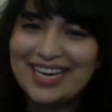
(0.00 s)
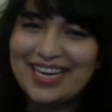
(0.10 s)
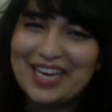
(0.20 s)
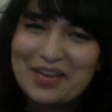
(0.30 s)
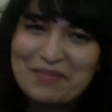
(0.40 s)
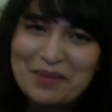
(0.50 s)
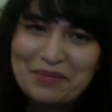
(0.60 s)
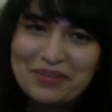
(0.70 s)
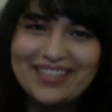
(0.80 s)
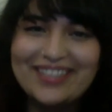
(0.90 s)
that
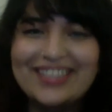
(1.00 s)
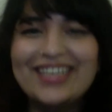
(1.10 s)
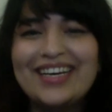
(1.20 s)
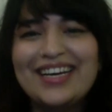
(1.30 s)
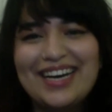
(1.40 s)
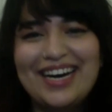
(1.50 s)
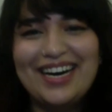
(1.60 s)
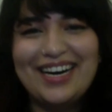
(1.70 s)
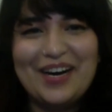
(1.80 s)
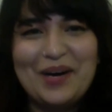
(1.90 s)
I came up with,
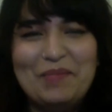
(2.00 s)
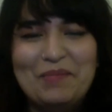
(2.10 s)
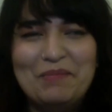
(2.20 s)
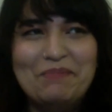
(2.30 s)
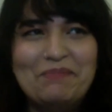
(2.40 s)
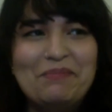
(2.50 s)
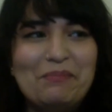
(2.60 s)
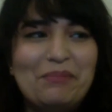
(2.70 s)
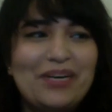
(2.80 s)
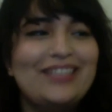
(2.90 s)

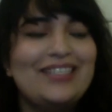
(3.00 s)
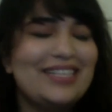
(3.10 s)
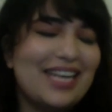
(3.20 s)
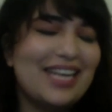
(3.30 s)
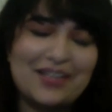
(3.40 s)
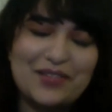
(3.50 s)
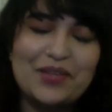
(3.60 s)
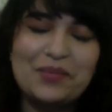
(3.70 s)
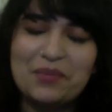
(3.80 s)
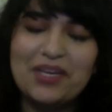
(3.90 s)
um, but
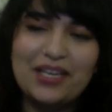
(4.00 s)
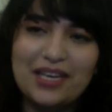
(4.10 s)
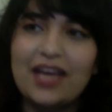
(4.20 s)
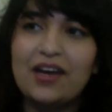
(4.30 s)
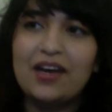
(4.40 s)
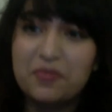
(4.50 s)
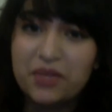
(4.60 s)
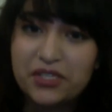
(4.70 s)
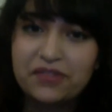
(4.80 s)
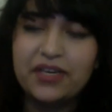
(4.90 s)
yeah, so it, I
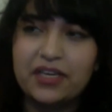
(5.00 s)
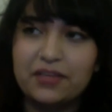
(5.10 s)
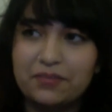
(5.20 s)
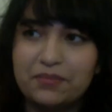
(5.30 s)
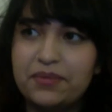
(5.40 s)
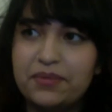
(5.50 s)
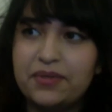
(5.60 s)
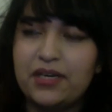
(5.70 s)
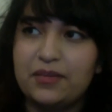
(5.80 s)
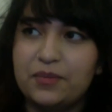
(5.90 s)
got a bunch of help
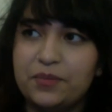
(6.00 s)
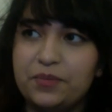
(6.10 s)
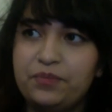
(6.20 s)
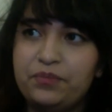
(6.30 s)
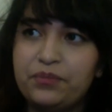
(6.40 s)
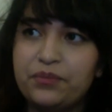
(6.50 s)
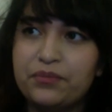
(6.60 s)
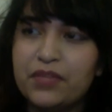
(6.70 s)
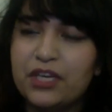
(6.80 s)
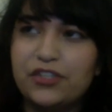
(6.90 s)
um,
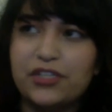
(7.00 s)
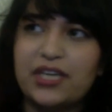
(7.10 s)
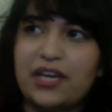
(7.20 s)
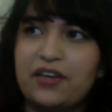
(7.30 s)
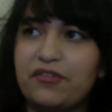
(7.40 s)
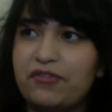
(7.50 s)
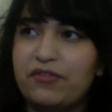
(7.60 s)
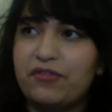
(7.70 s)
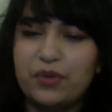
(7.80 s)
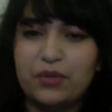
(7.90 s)
just kind
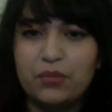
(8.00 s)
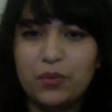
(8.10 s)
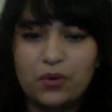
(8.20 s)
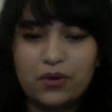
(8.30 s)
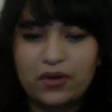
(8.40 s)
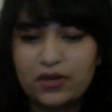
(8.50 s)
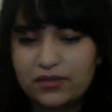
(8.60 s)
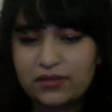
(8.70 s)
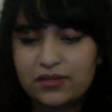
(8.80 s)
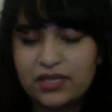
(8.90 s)
of with
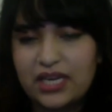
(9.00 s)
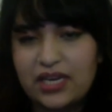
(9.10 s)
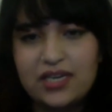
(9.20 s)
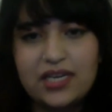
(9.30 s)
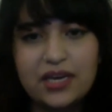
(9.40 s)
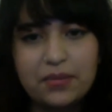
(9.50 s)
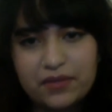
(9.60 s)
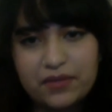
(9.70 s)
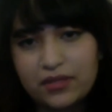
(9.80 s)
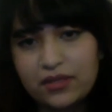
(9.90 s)
more in
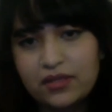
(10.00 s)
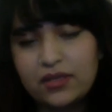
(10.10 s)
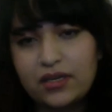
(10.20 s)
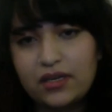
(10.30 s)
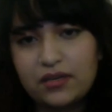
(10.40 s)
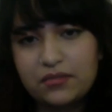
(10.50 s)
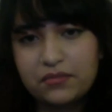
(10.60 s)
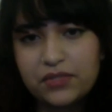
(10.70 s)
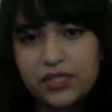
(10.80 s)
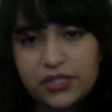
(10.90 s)
depth
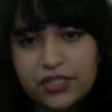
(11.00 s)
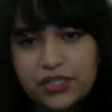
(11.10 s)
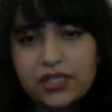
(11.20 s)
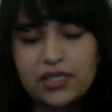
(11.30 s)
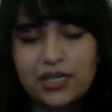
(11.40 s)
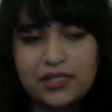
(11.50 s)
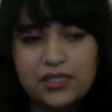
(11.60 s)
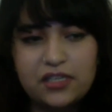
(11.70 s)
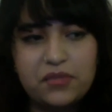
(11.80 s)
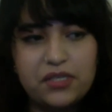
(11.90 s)
uh, research
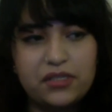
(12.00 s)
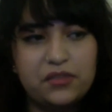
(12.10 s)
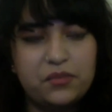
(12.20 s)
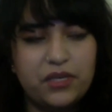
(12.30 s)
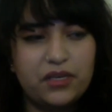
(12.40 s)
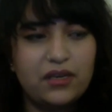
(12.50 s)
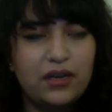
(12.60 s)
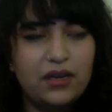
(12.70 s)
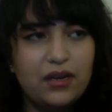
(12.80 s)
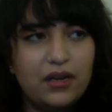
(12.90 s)
into glass seed
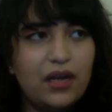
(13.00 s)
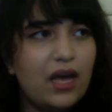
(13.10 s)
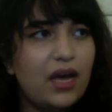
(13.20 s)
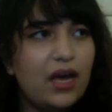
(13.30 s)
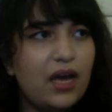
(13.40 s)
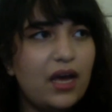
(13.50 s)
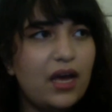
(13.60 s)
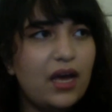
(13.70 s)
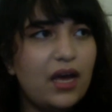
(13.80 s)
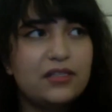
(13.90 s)
beads, but I,
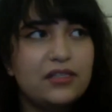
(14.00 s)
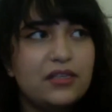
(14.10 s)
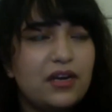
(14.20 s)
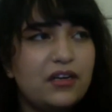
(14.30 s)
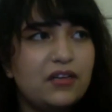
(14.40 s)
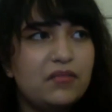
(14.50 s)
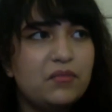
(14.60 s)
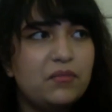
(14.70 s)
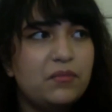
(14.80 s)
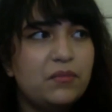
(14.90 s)
um,